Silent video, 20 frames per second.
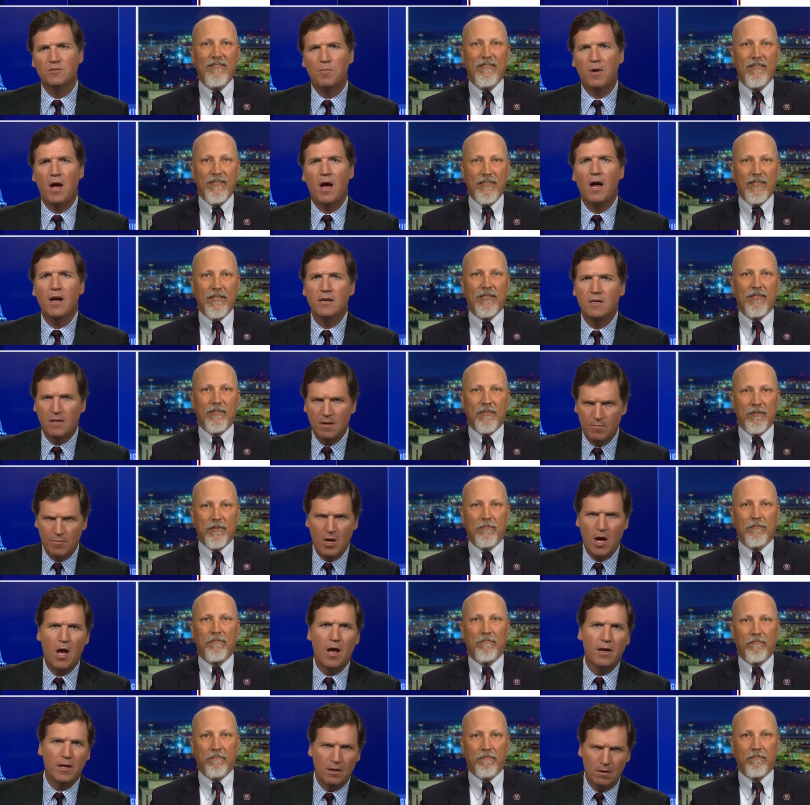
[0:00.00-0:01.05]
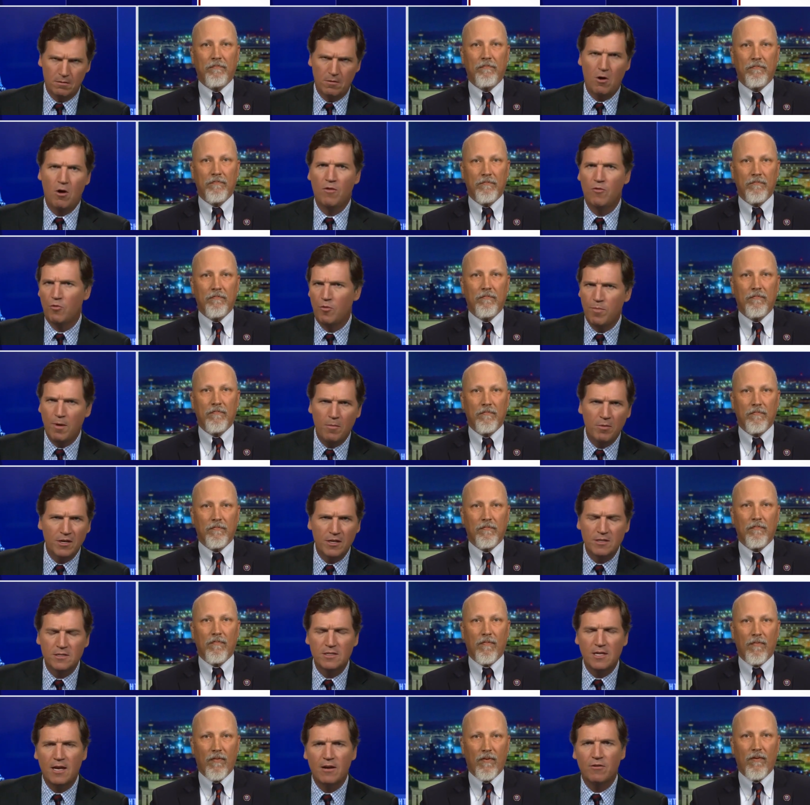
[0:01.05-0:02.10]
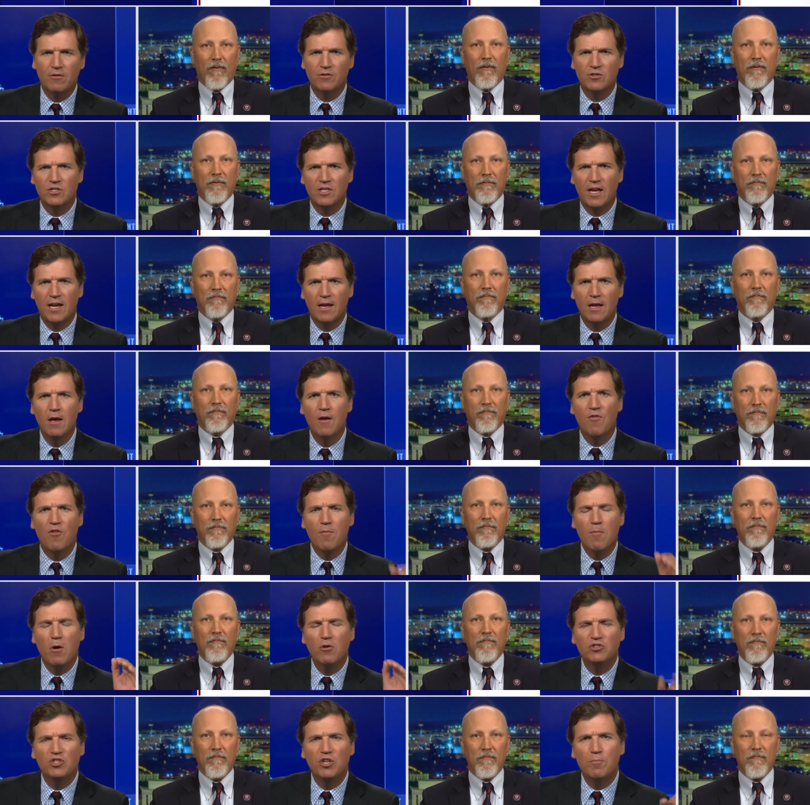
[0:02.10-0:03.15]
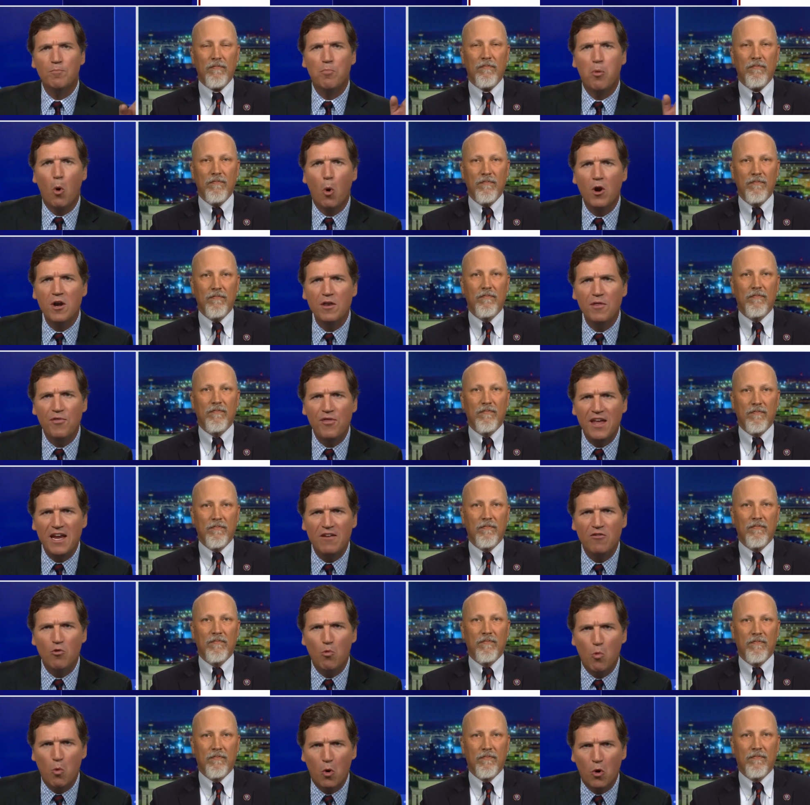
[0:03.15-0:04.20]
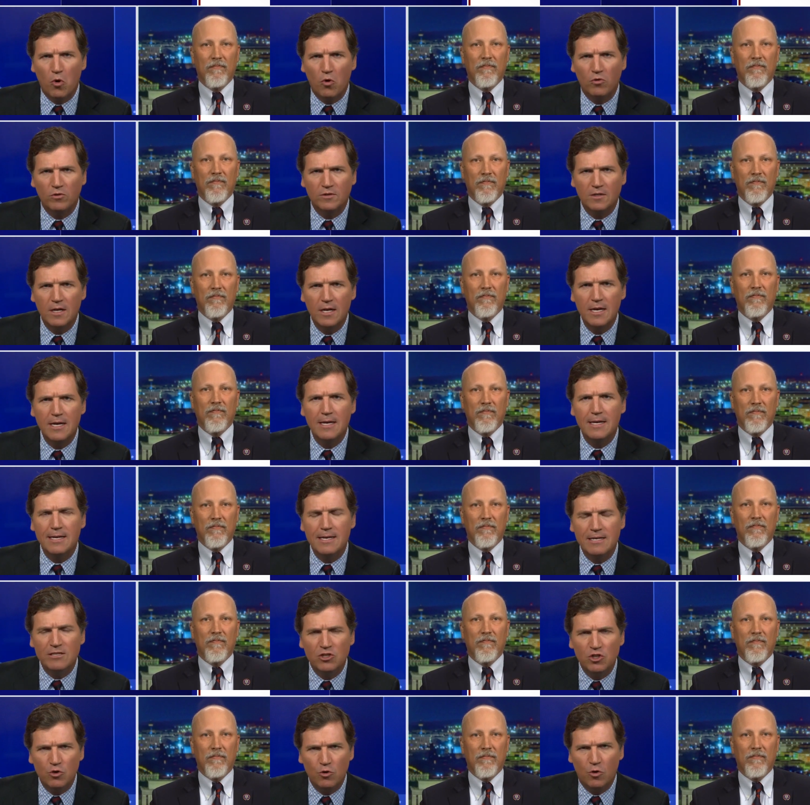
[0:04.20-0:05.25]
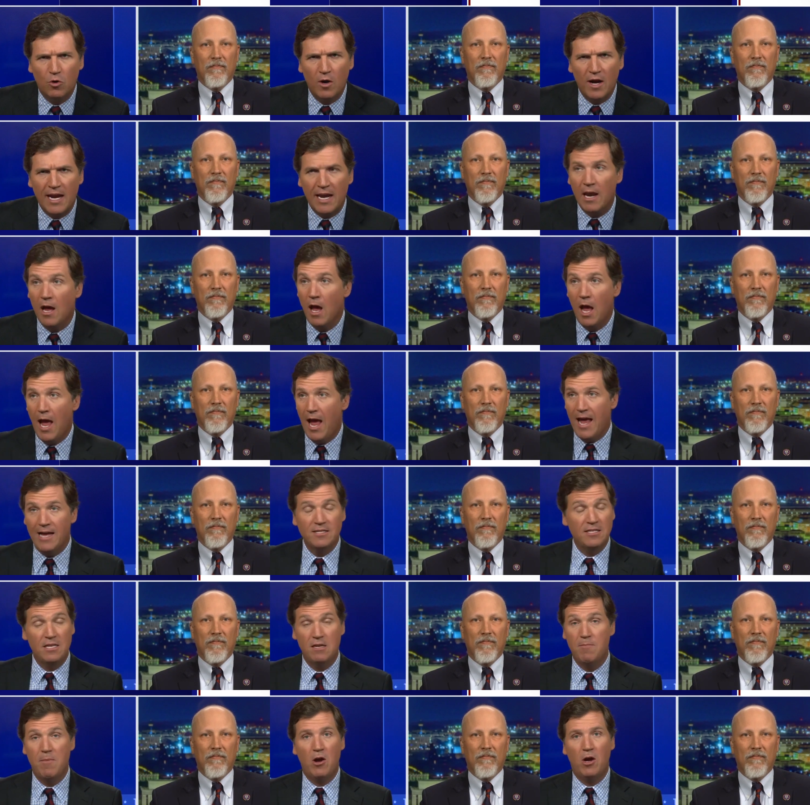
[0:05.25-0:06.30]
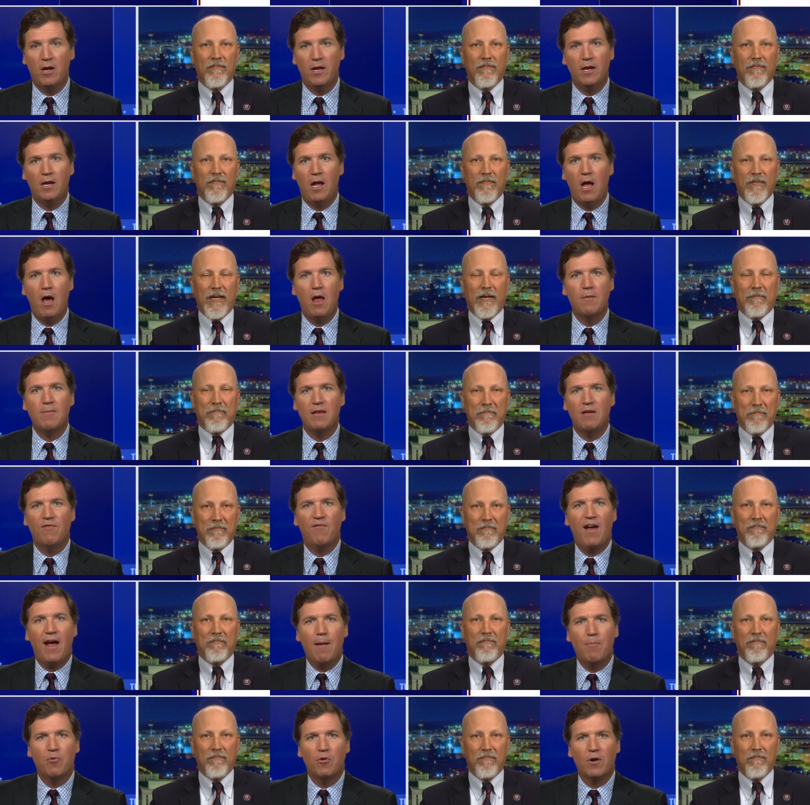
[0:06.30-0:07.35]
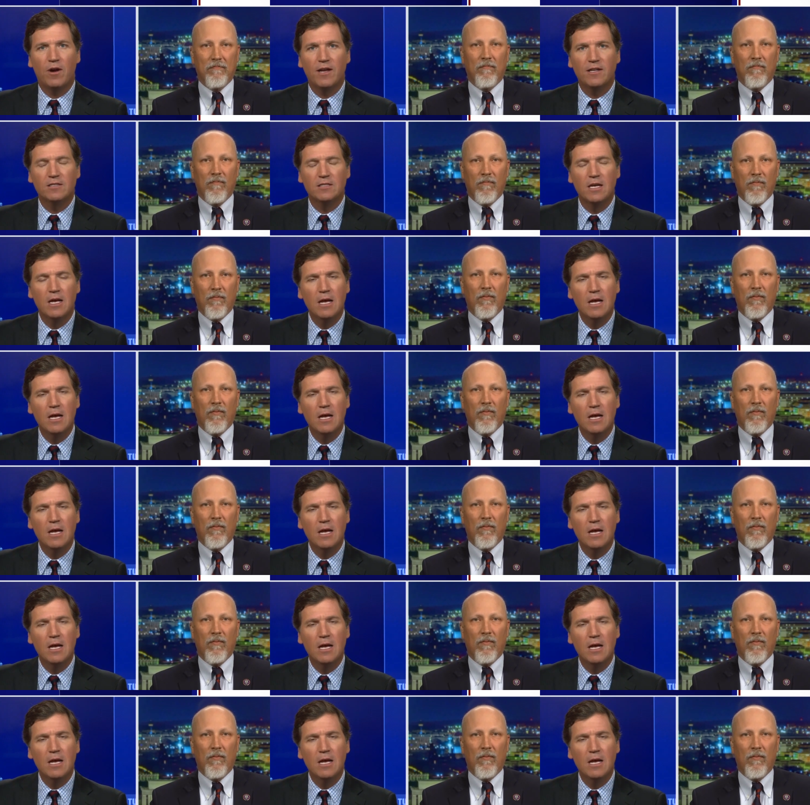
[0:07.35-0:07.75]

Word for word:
Speaker 1: behind him, nodding all the Republican senators, saying, The most important thing in the world is Ukraine as the American economy yeah. evaporates.